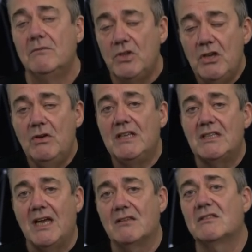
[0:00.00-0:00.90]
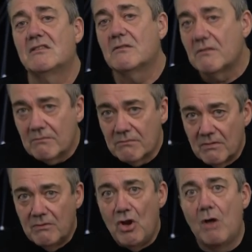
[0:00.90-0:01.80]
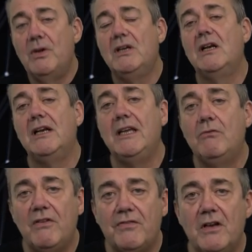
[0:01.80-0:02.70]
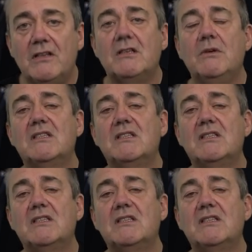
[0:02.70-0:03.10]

unit tests nominally referred to